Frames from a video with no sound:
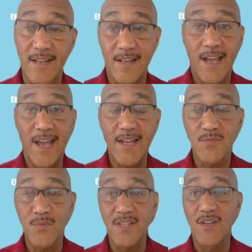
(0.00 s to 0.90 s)
as
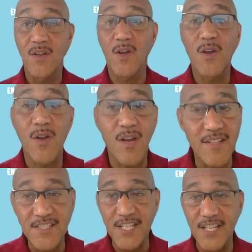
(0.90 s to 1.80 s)
we
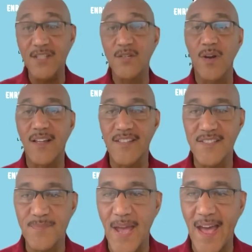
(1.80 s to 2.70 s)
continue on this
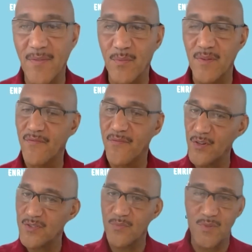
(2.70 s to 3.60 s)
path, we're
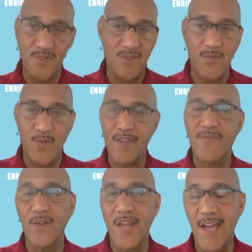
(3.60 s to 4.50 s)

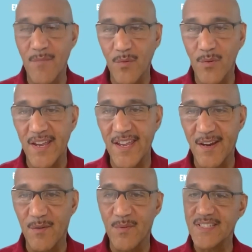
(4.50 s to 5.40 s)
grateful to have Maria
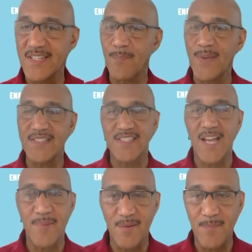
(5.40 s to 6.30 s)
here. We did a pit
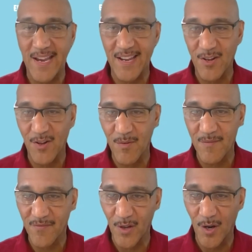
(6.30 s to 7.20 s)
stop here back at home
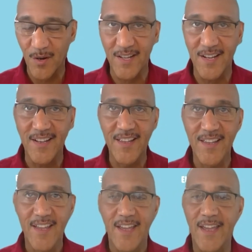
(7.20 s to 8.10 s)
in Florida,
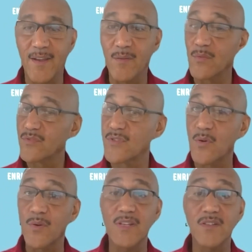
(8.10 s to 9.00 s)
and
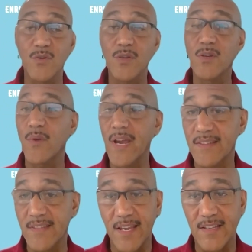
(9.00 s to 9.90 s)
doing great
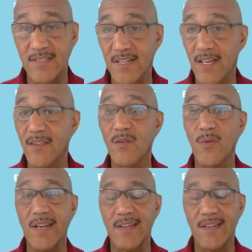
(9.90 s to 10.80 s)
things. Another
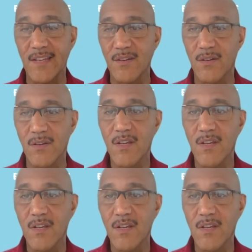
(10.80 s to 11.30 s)
great leader